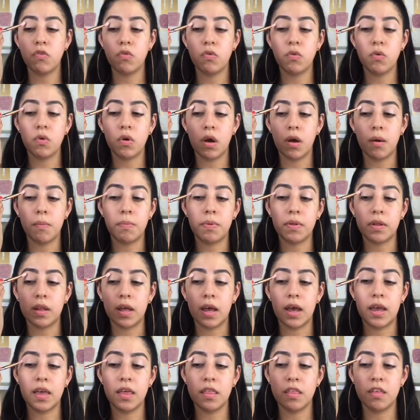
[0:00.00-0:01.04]
to
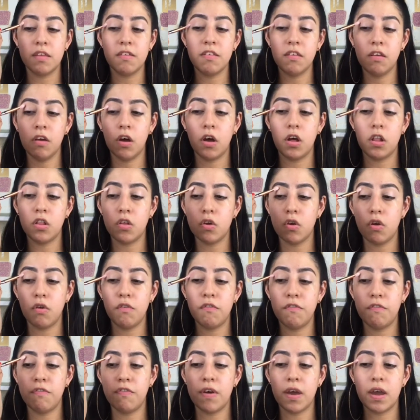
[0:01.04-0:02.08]
apply this color
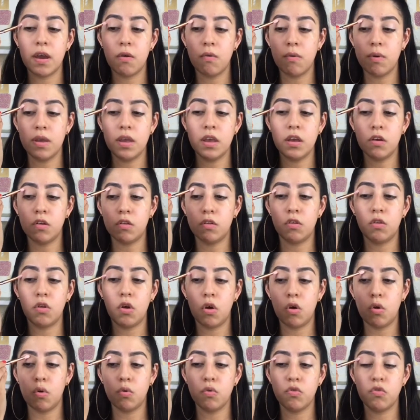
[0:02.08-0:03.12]
very
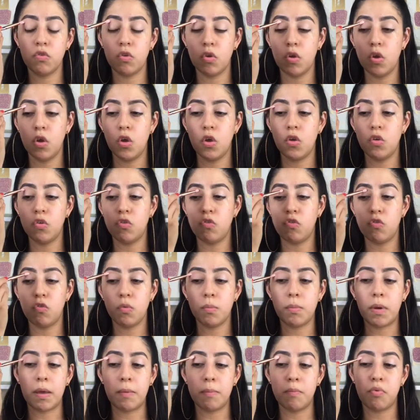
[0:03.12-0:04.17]
close to
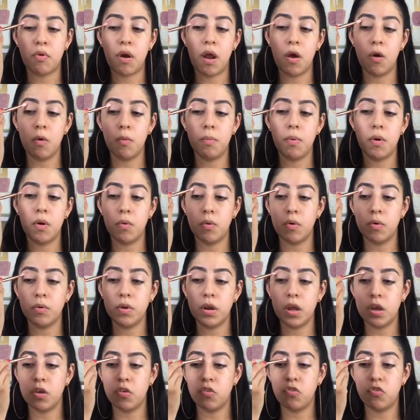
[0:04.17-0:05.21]
my brow bone,